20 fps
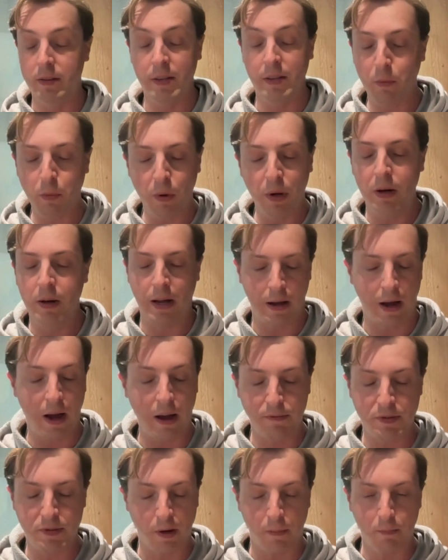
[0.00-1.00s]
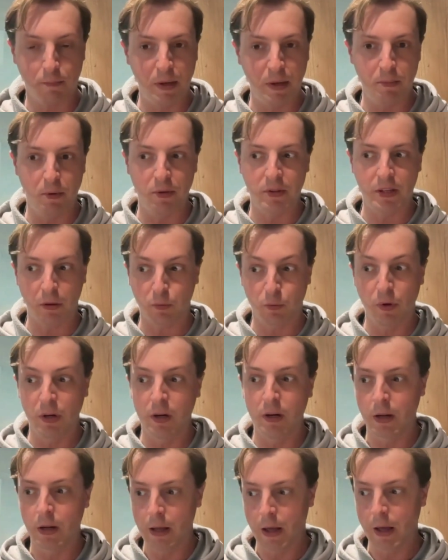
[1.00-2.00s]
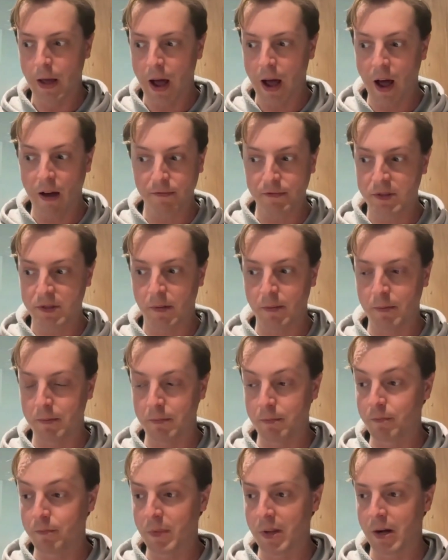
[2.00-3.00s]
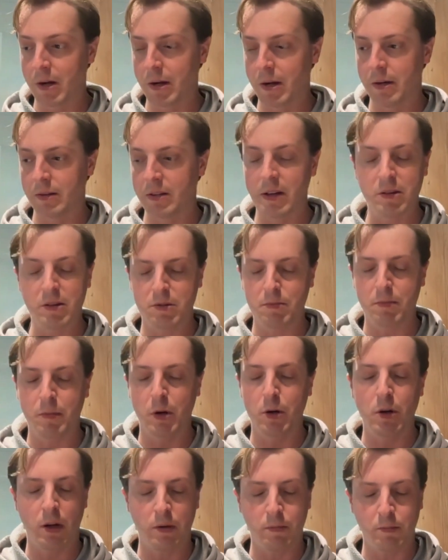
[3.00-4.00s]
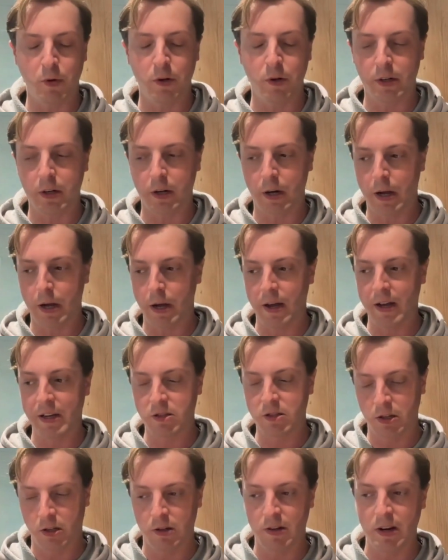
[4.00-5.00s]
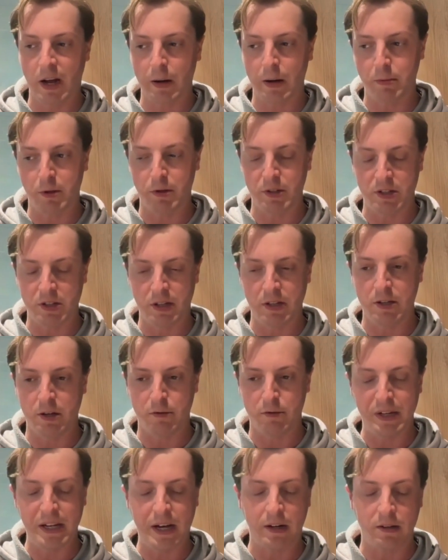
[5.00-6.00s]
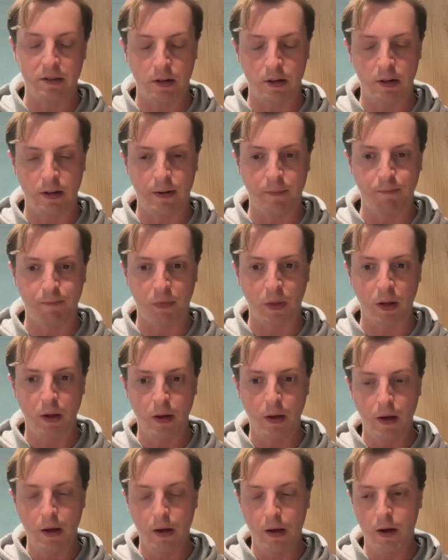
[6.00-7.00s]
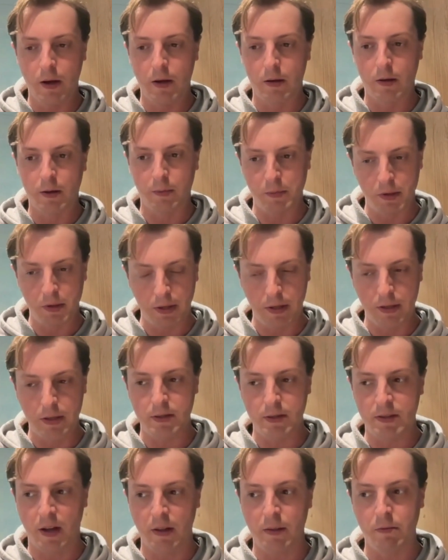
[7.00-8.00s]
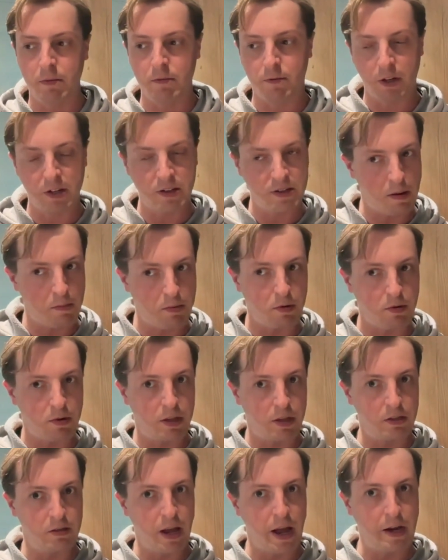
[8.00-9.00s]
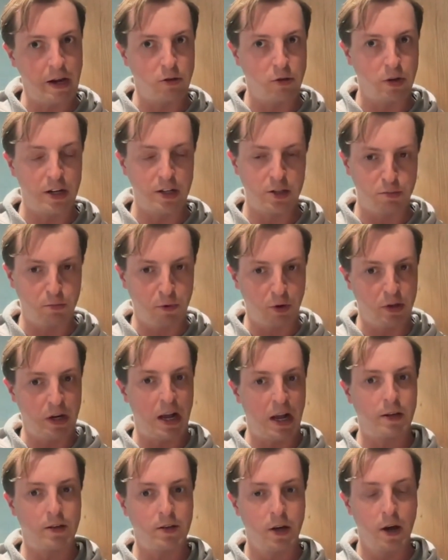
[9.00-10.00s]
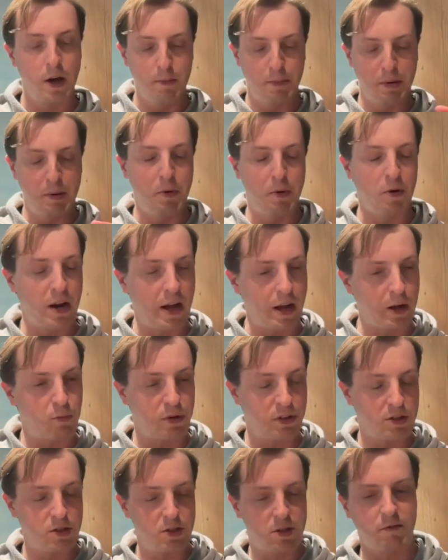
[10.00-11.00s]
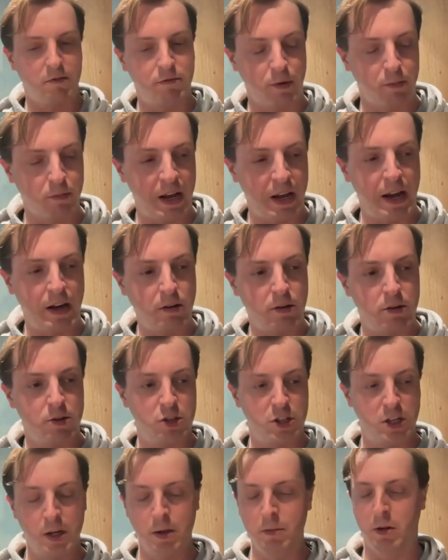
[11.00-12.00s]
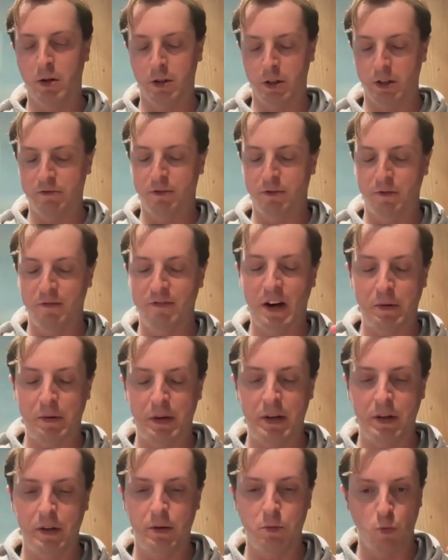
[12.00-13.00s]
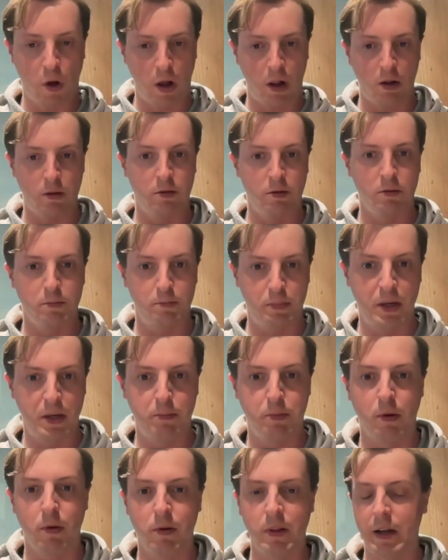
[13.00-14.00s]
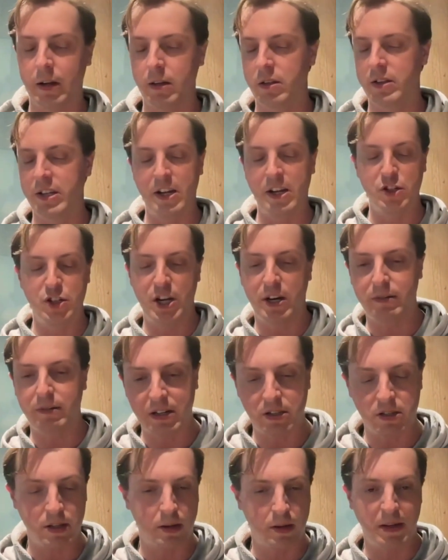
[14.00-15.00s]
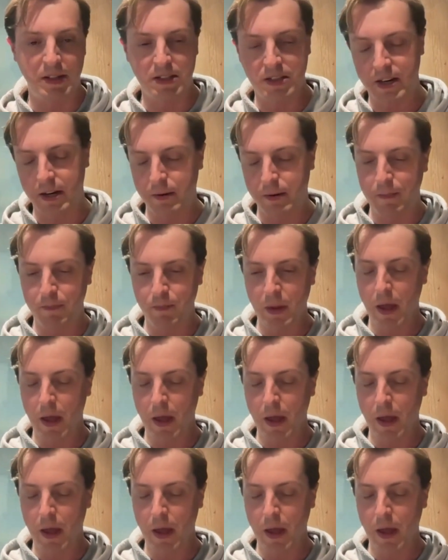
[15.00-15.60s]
There will have some people that will have some. There's a lot more external libraries in the React community than, for example, in Angular. It's more like people like when it's come from the Angular team or from very well-known people like the NGRX team, etc.